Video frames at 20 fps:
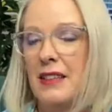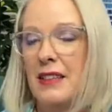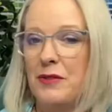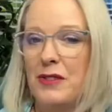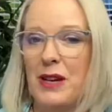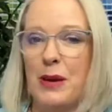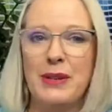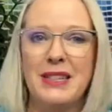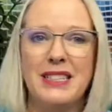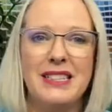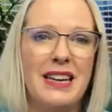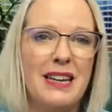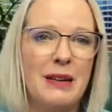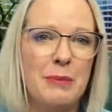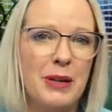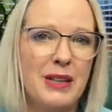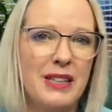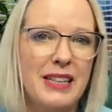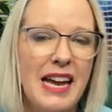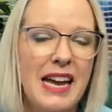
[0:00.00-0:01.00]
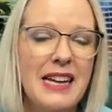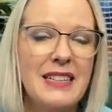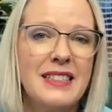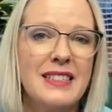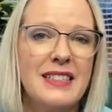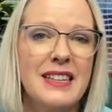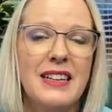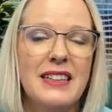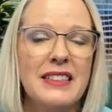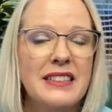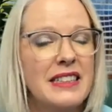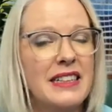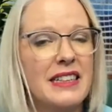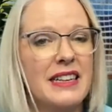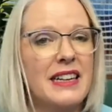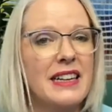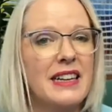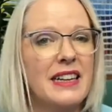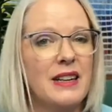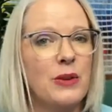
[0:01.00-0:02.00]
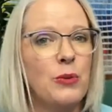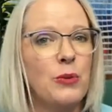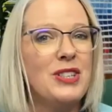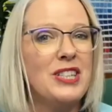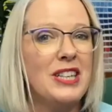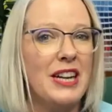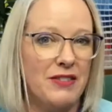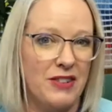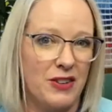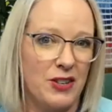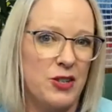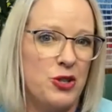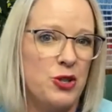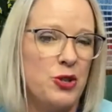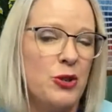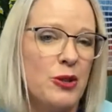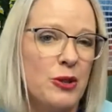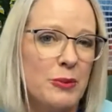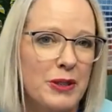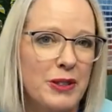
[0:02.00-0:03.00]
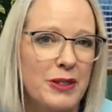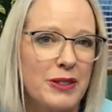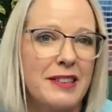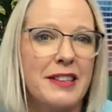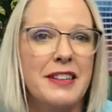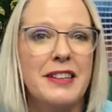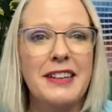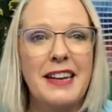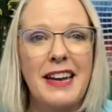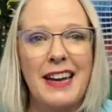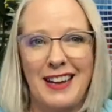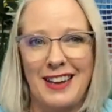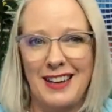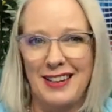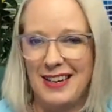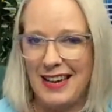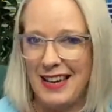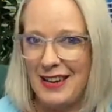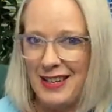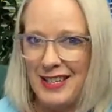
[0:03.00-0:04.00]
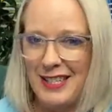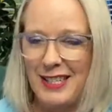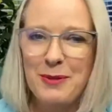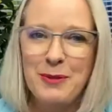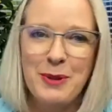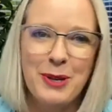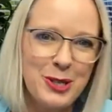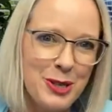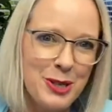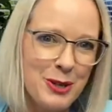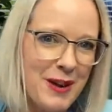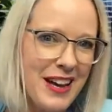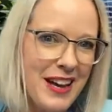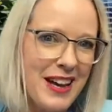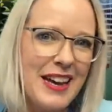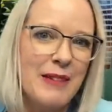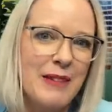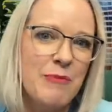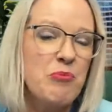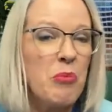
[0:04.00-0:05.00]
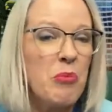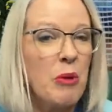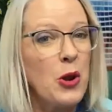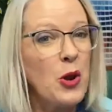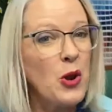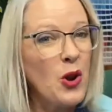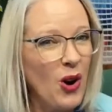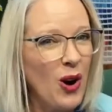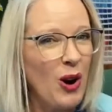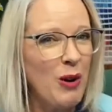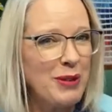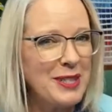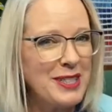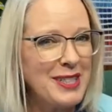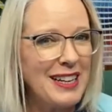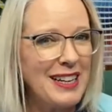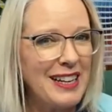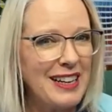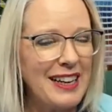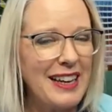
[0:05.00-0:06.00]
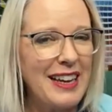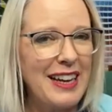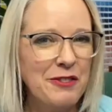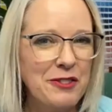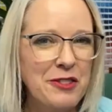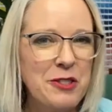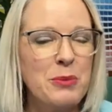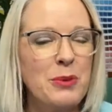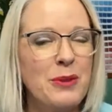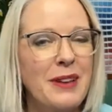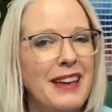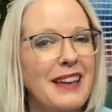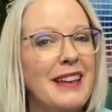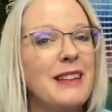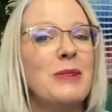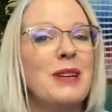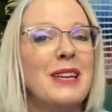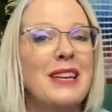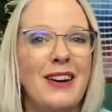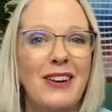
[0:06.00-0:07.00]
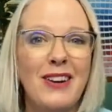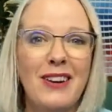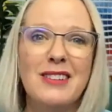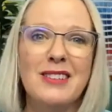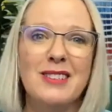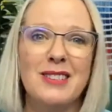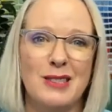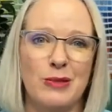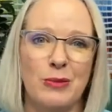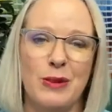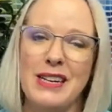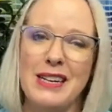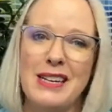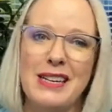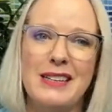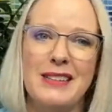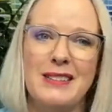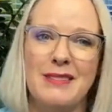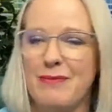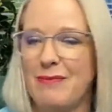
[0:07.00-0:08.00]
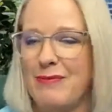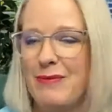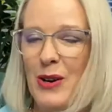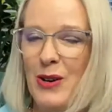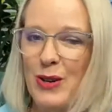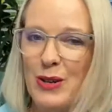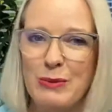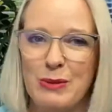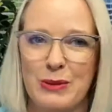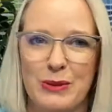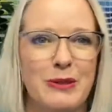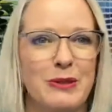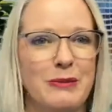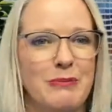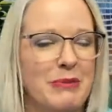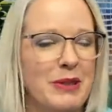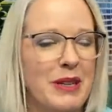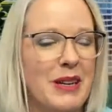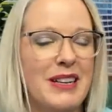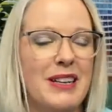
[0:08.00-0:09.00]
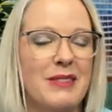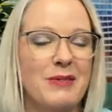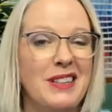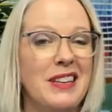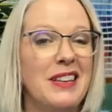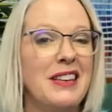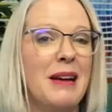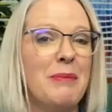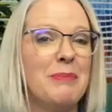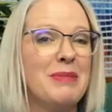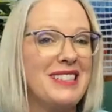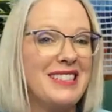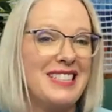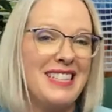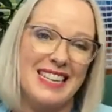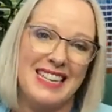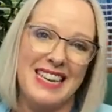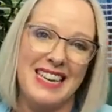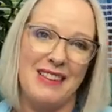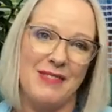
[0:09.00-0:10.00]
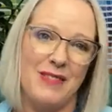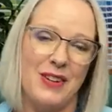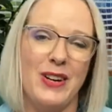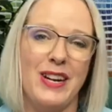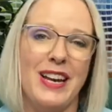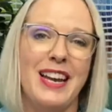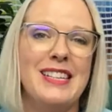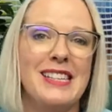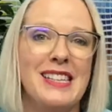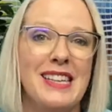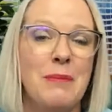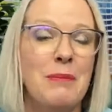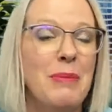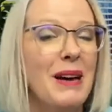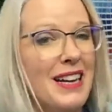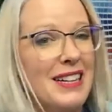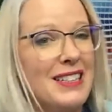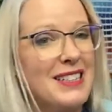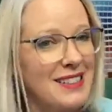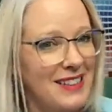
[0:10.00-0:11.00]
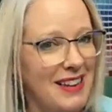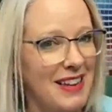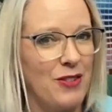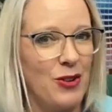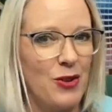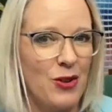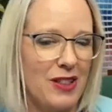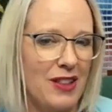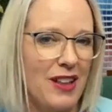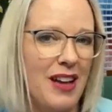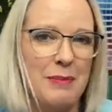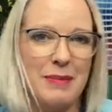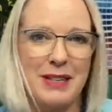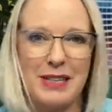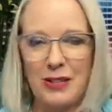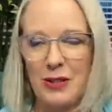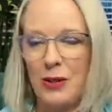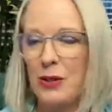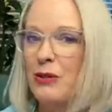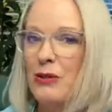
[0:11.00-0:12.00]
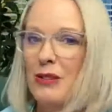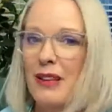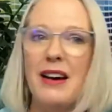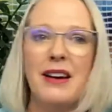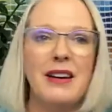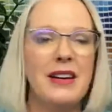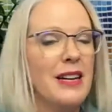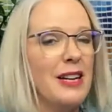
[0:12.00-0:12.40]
fabrics like polyester, which are very durable and easy wash and wear, not particularly comfortable. They can be hot, sweaty, horrible, kind of end up stinking very easily. But if your climate is cooler,